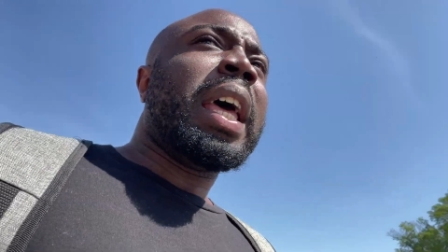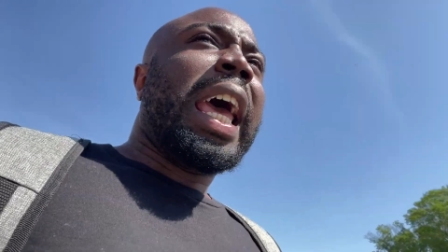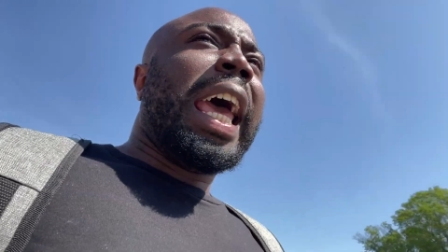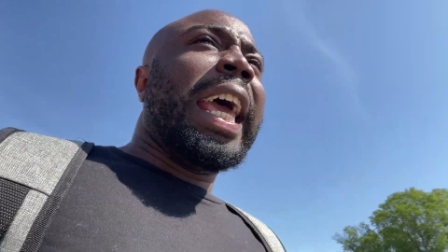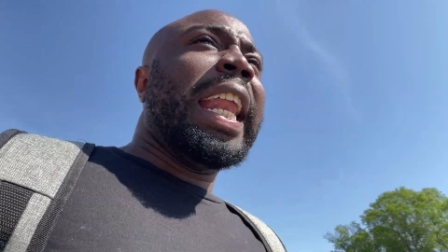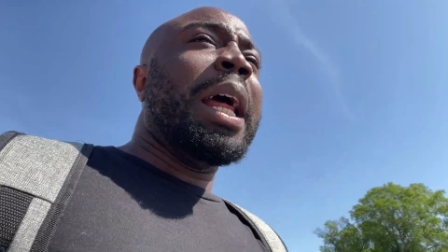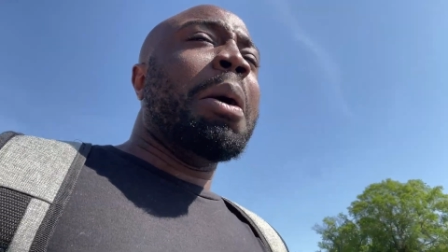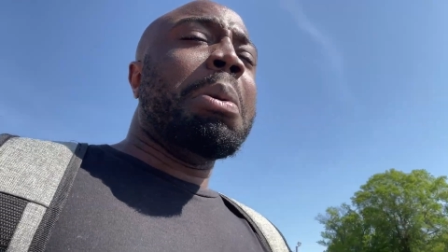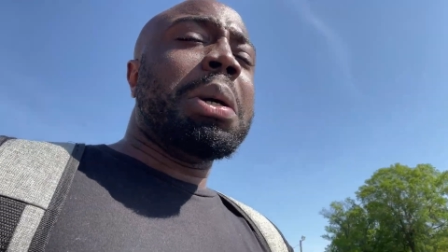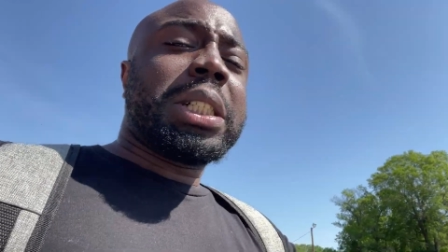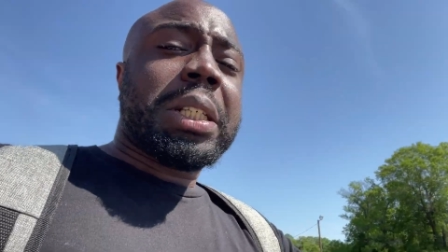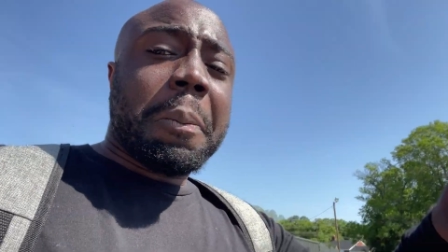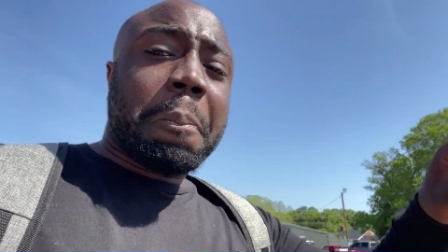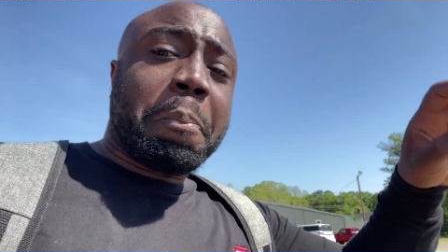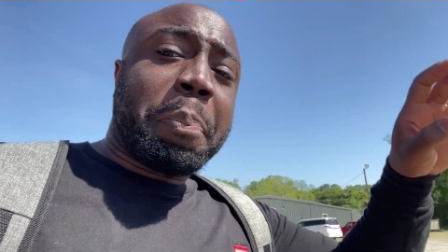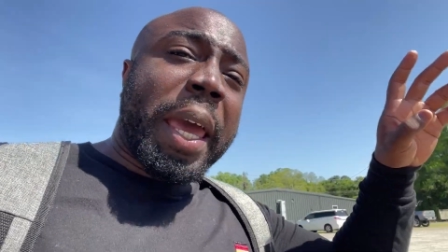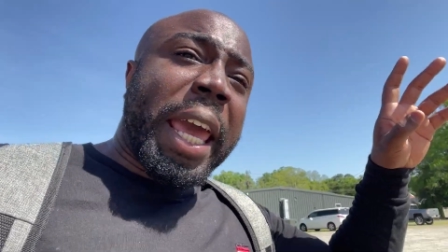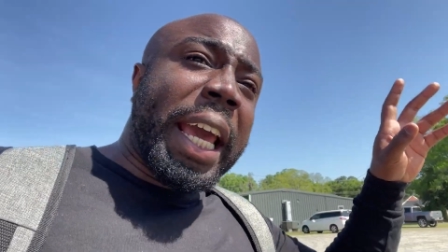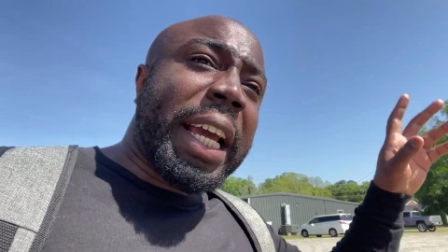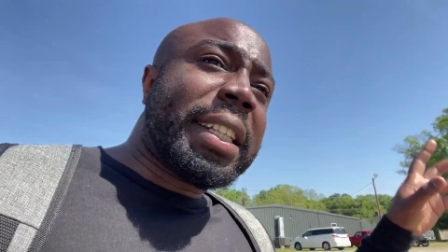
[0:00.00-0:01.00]
and it was a
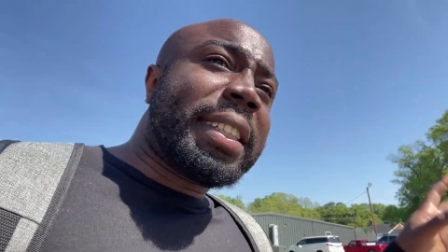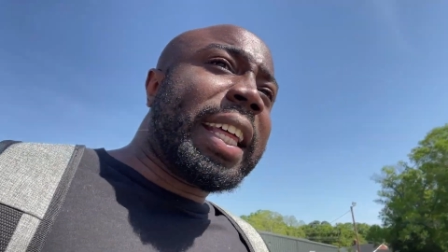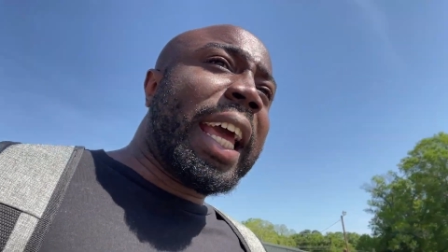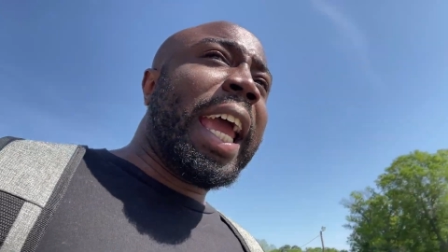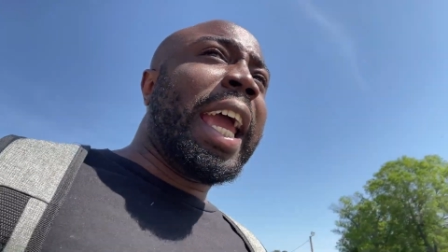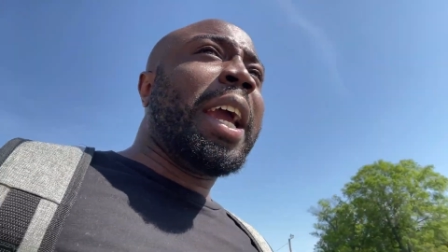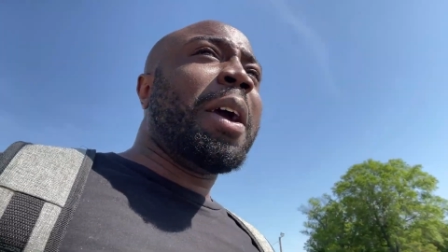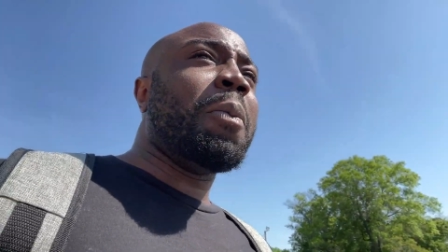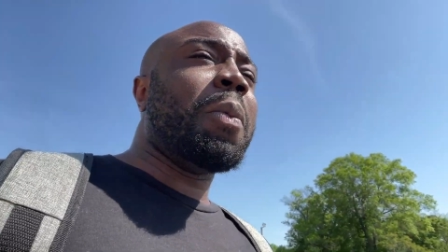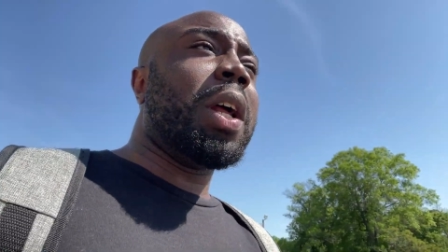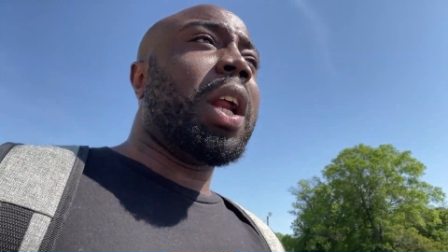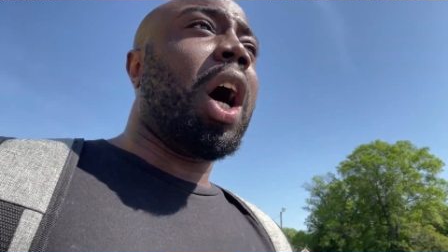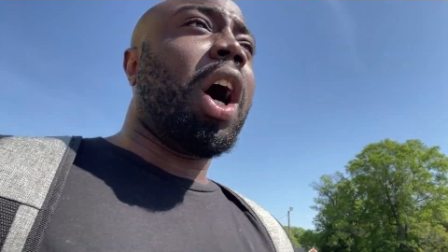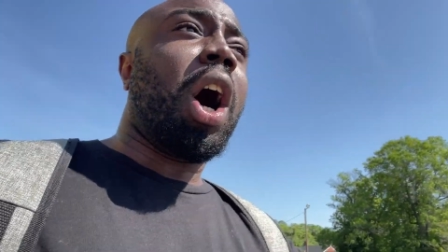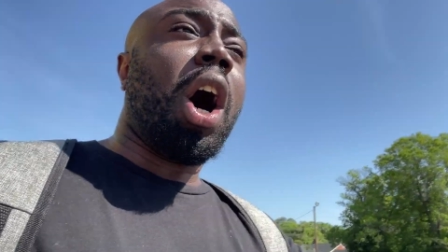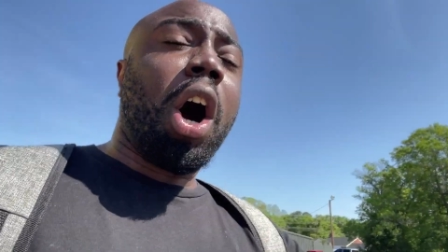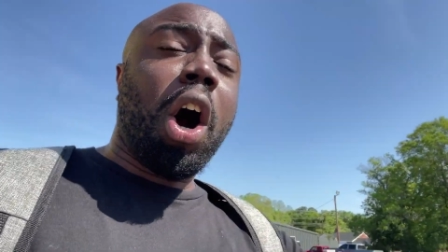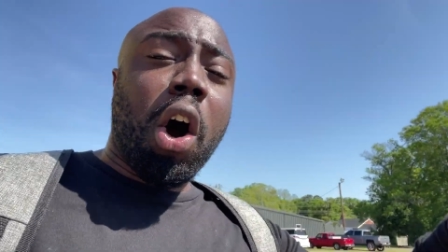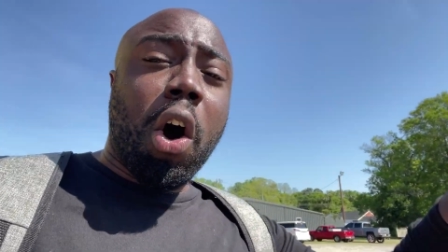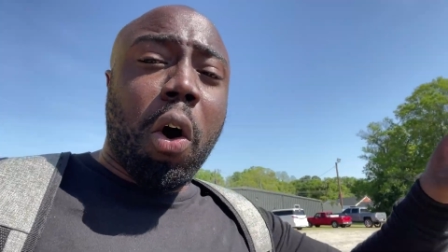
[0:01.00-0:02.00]
big thing with a
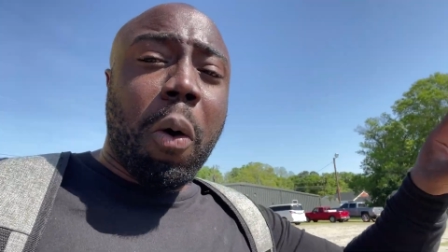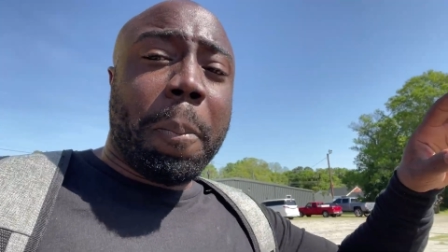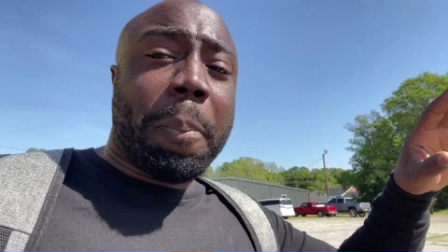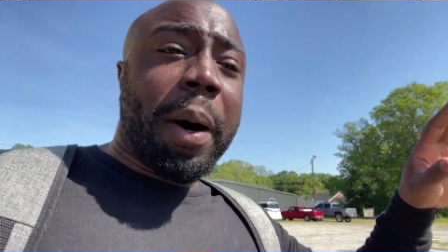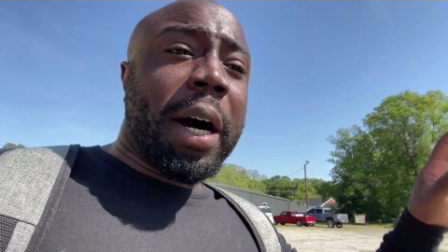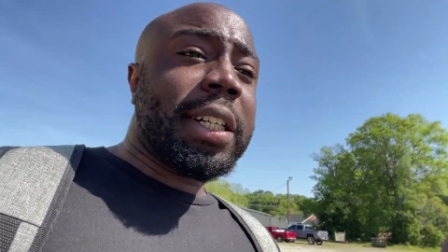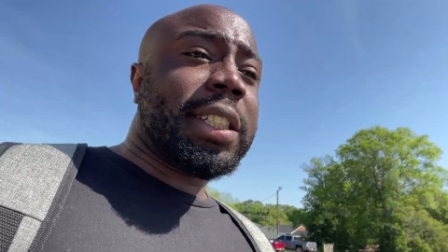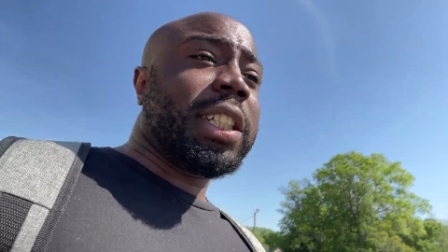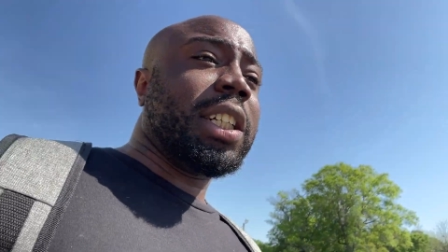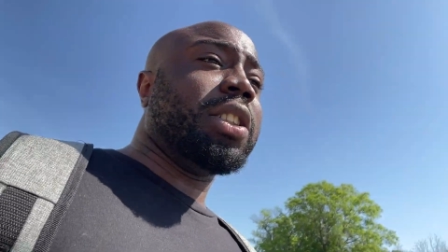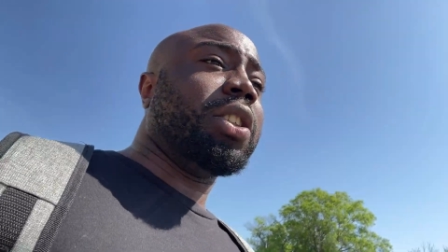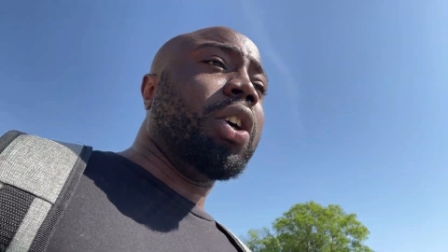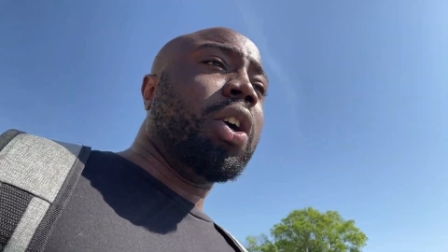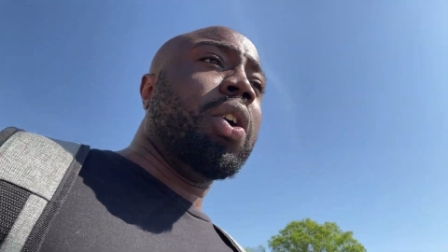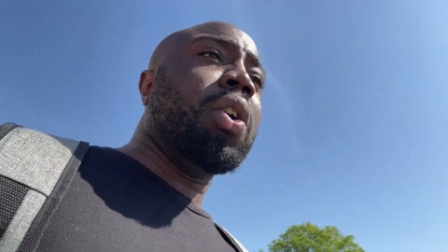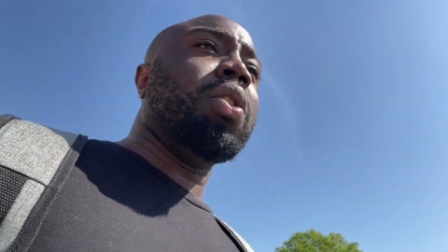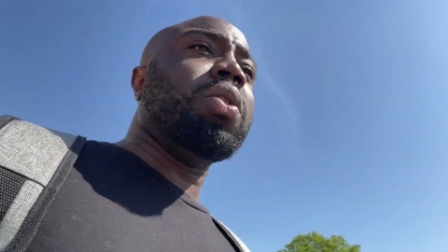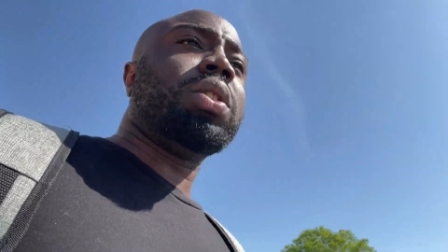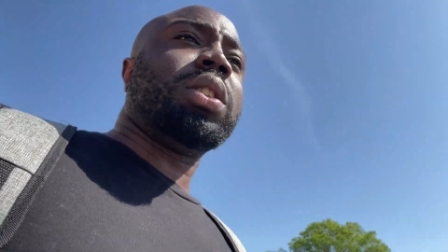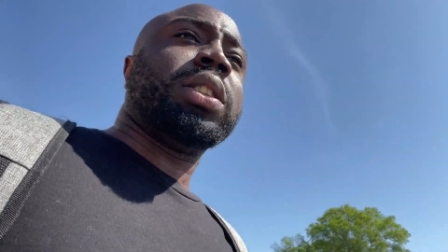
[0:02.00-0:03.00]
whole bunch of
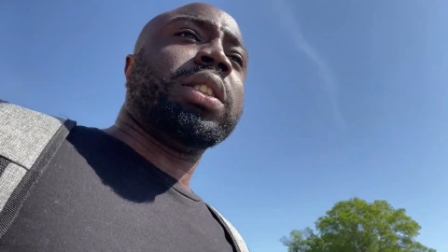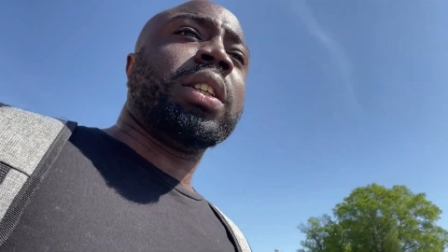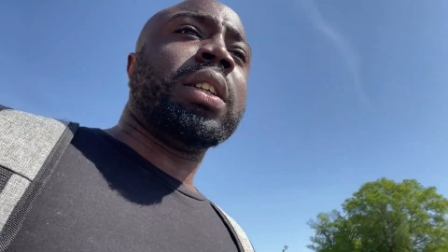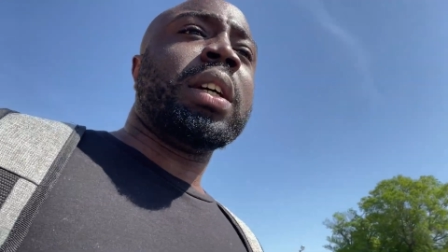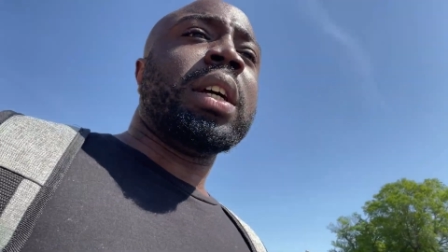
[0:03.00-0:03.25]
dudes,